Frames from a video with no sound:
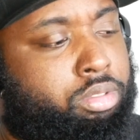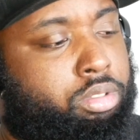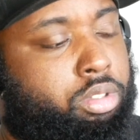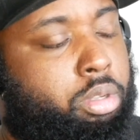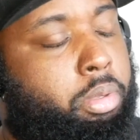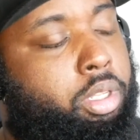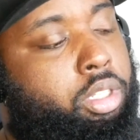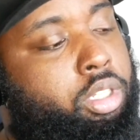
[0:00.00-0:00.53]

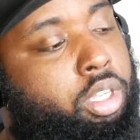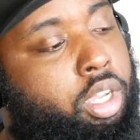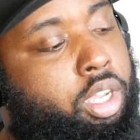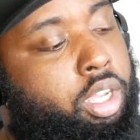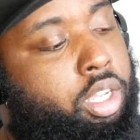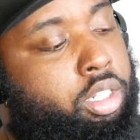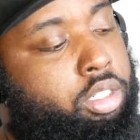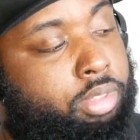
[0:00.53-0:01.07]
God.
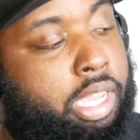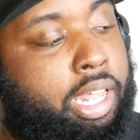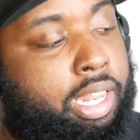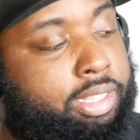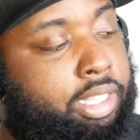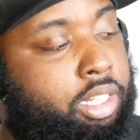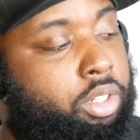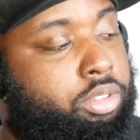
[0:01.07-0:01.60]
I
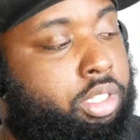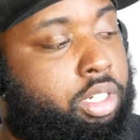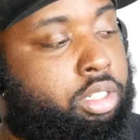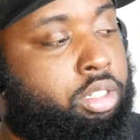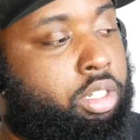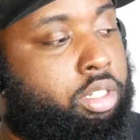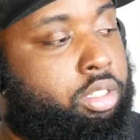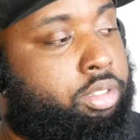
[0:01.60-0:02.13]
like that he knows how to
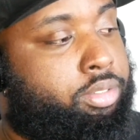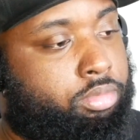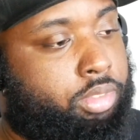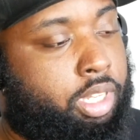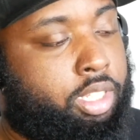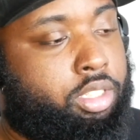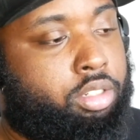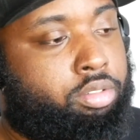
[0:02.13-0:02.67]
cook.
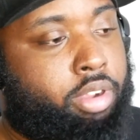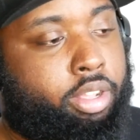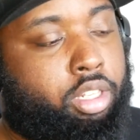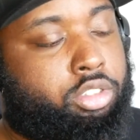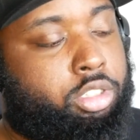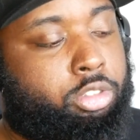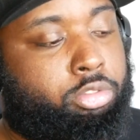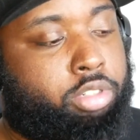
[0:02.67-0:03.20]
I can't tell if
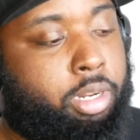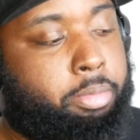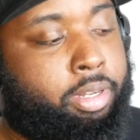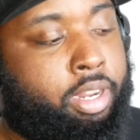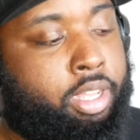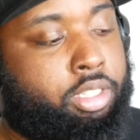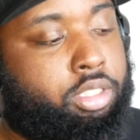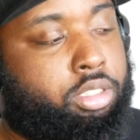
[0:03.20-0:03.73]
Ragnar's just trying to be
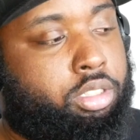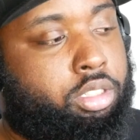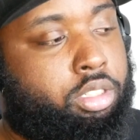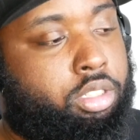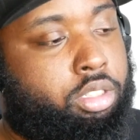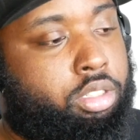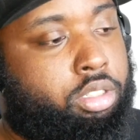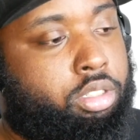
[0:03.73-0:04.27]
nice,
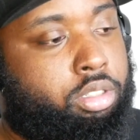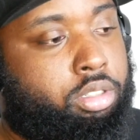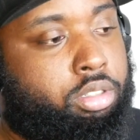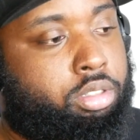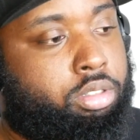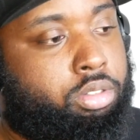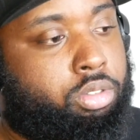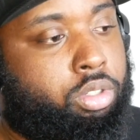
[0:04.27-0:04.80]

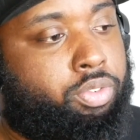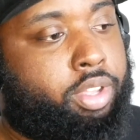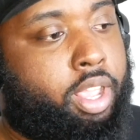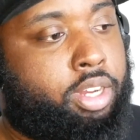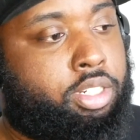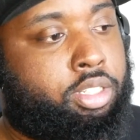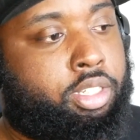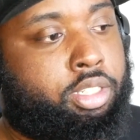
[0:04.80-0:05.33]
or if he
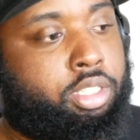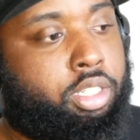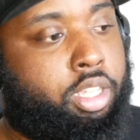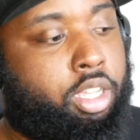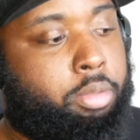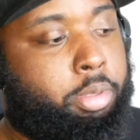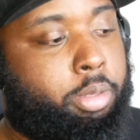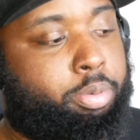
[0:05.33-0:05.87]
actually thinks they
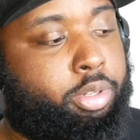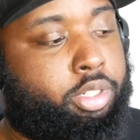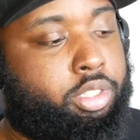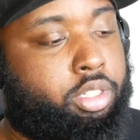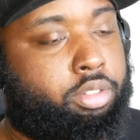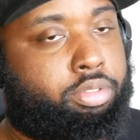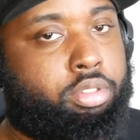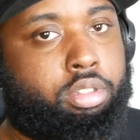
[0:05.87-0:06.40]
can't be
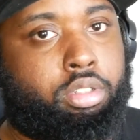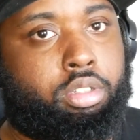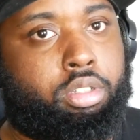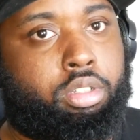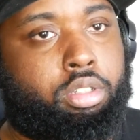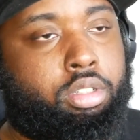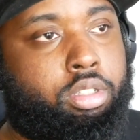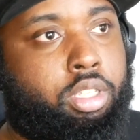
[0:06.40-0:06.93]
appreciative.
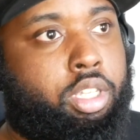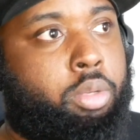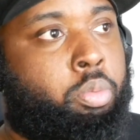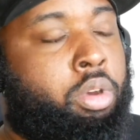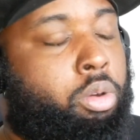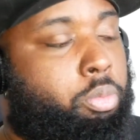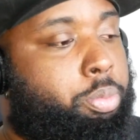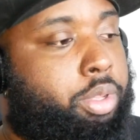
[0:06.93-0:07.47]
He
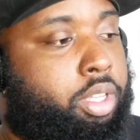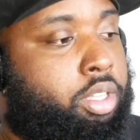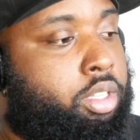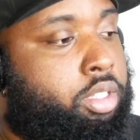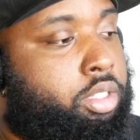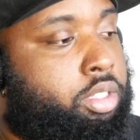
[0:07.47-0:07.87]
won't be.